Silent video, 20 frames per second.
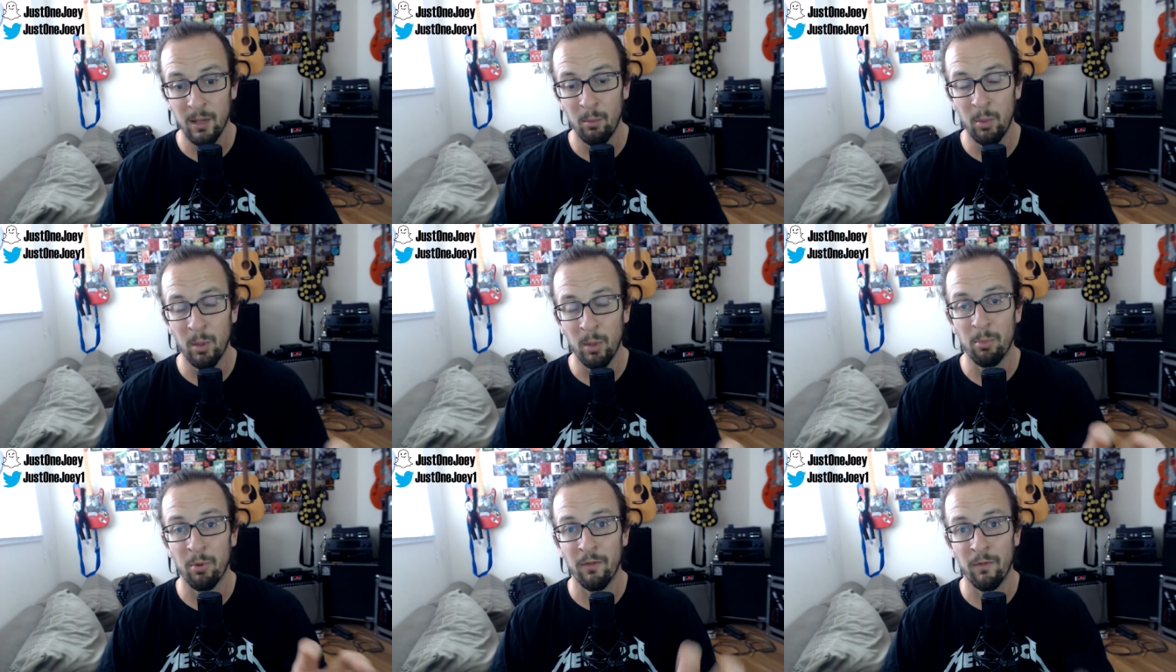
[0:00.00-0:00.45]

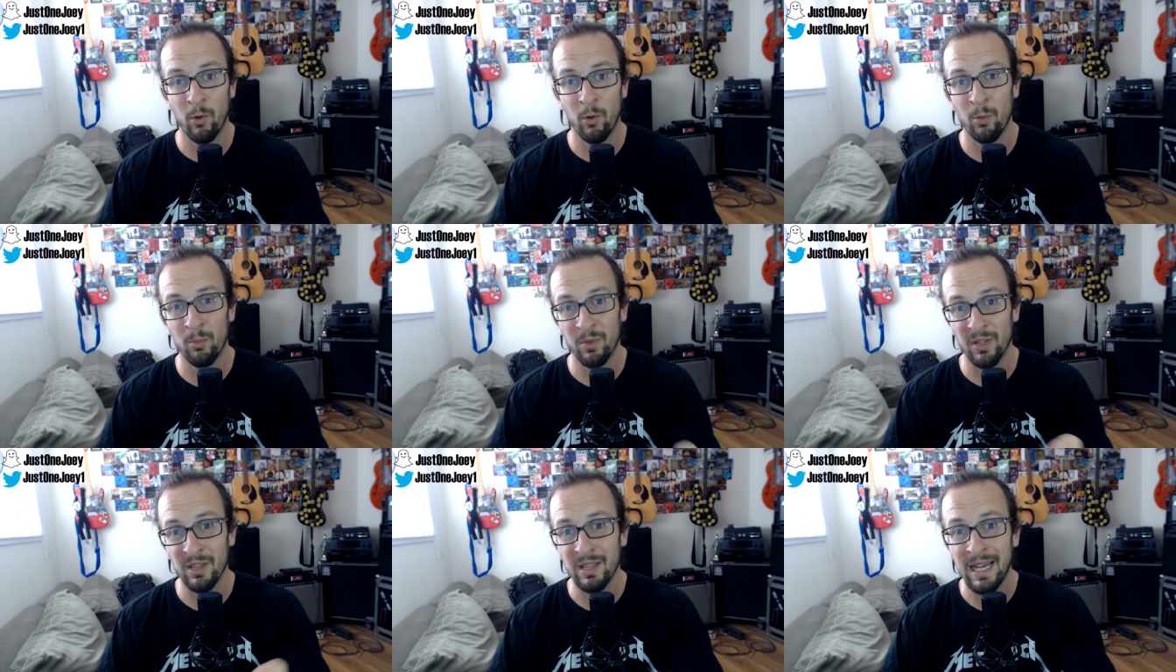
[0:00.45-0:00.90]
but
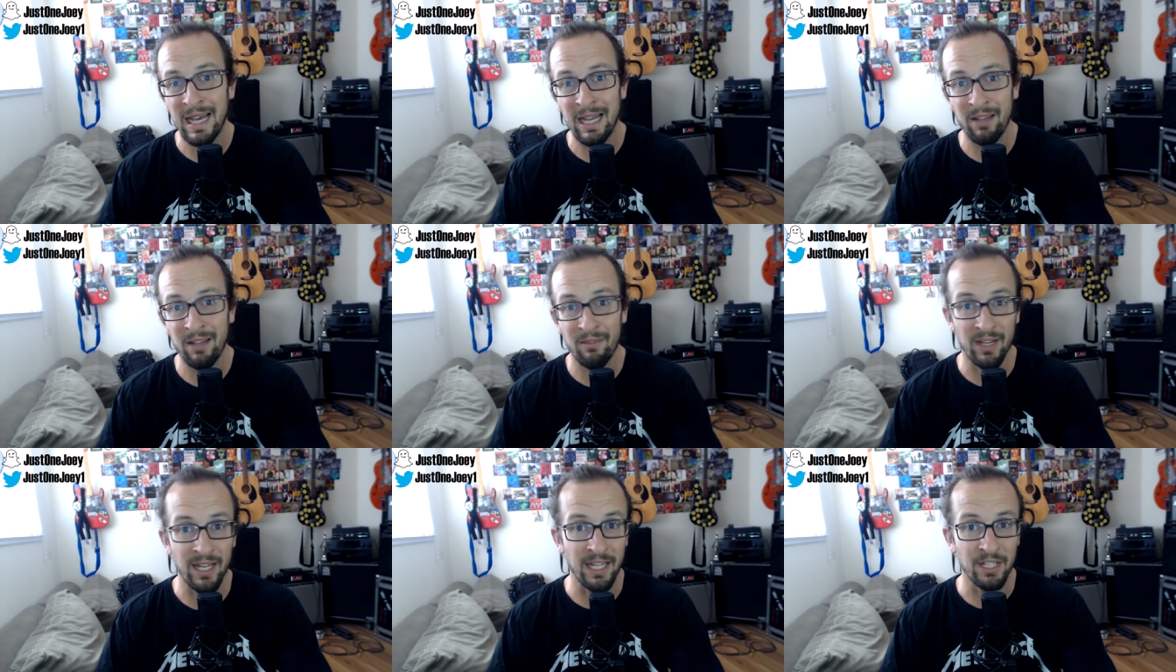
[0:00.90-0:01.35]
performed
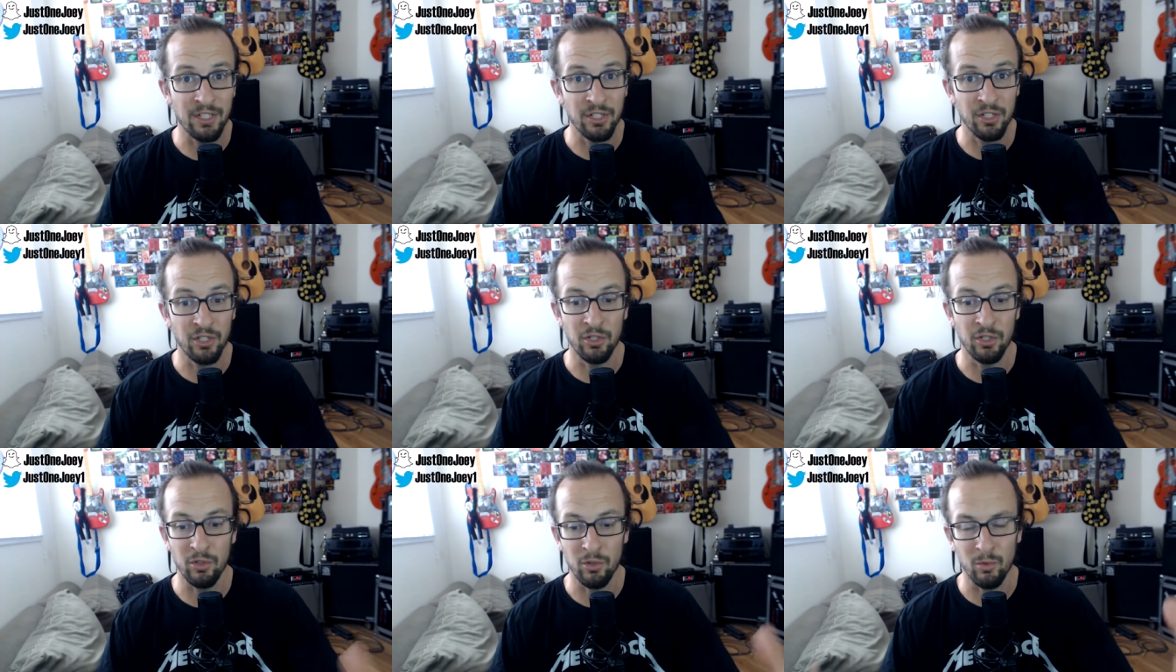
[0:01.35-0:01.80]
live at
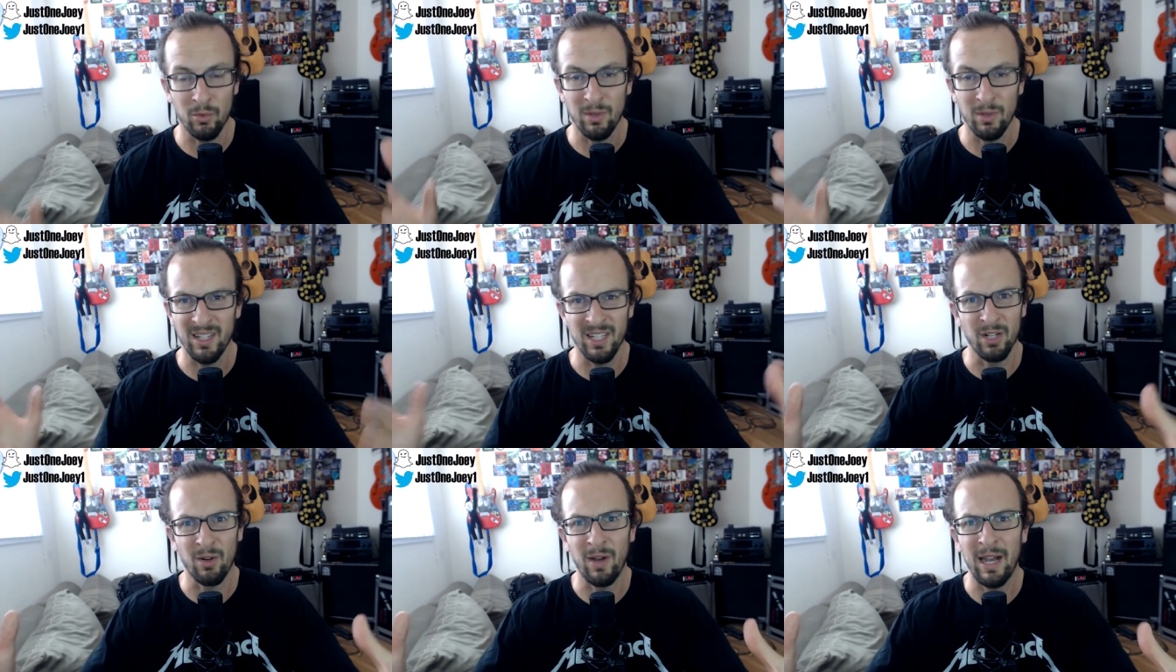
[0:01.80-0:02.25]
HQ,
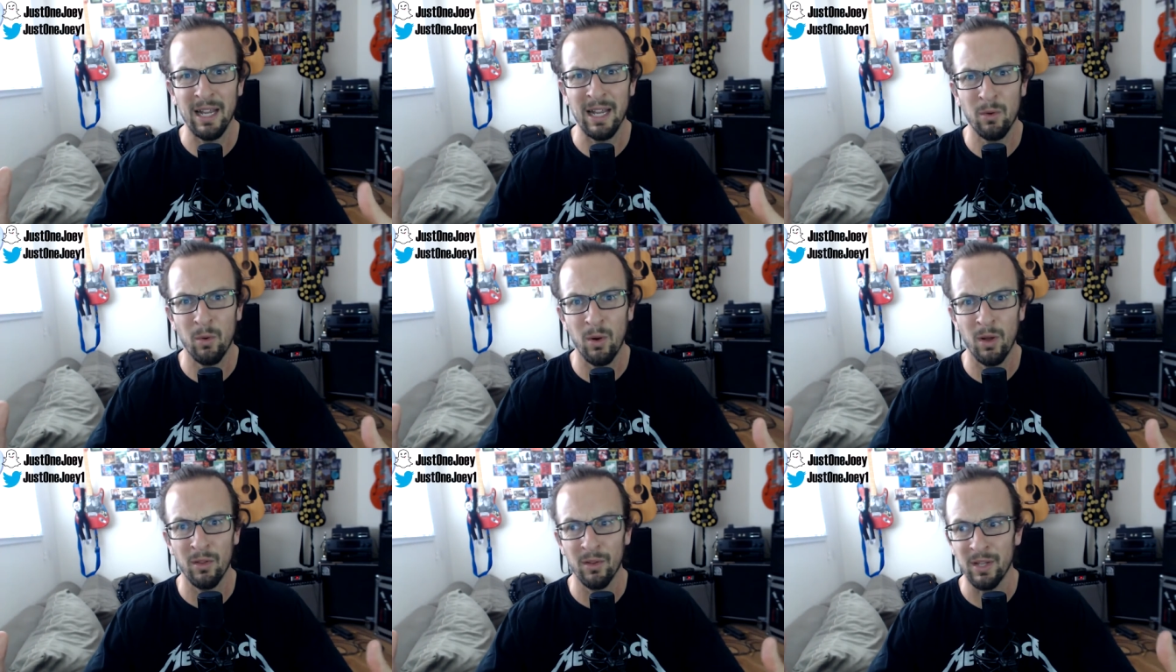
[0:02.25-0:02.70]
high
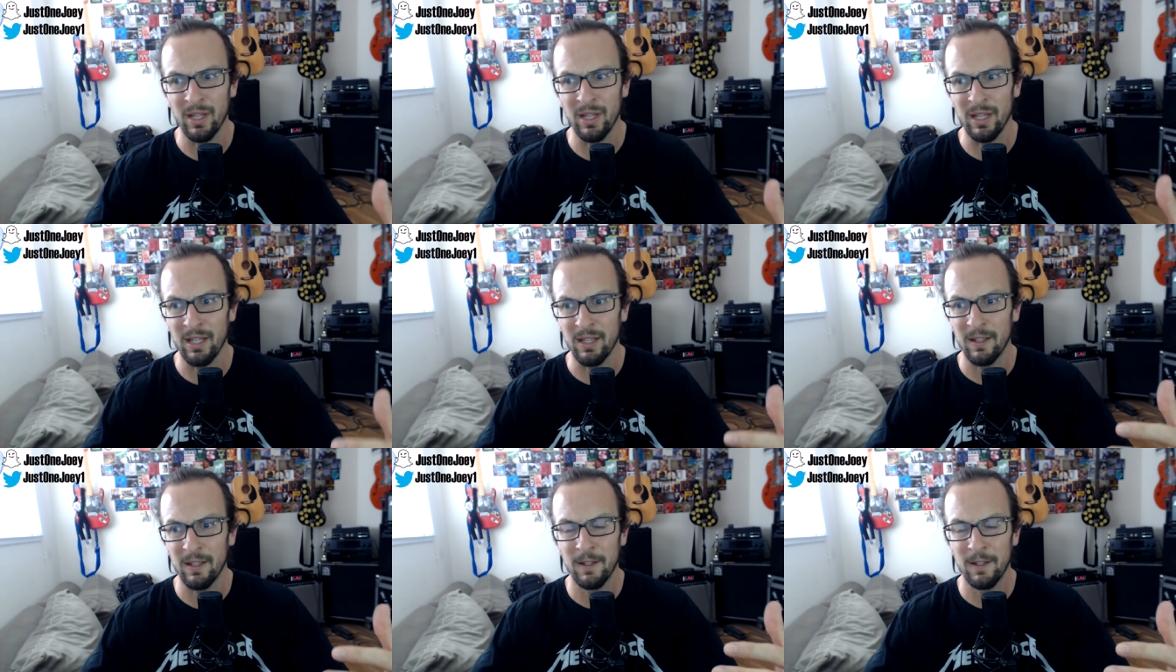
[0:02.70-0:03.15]

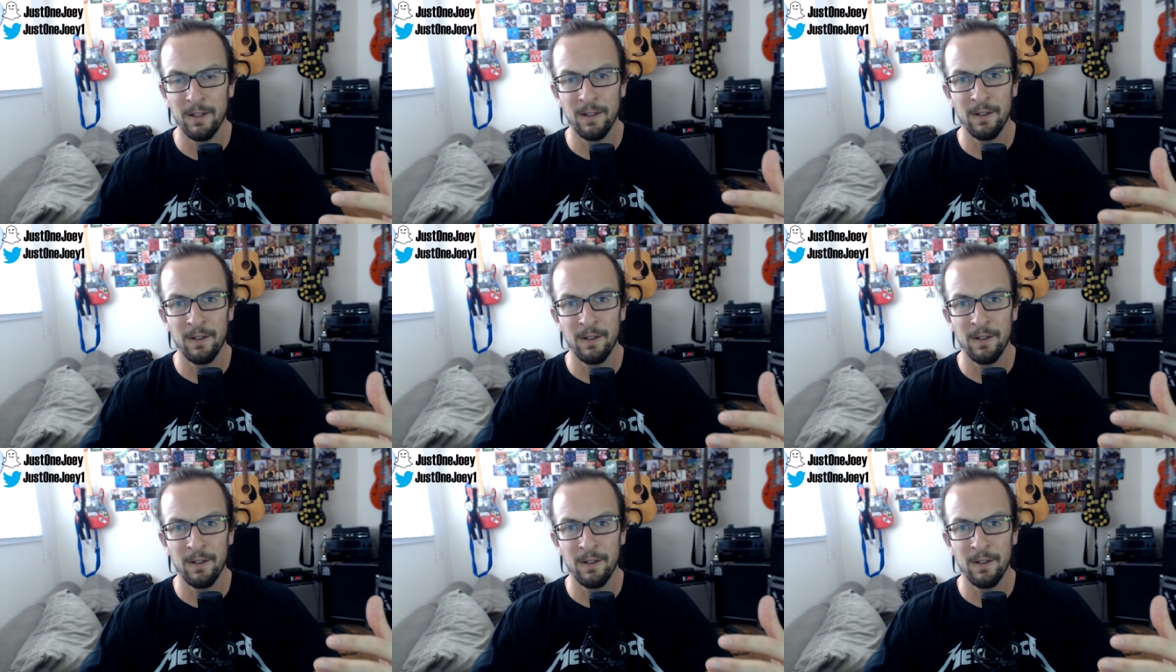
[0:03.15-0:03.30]
quality,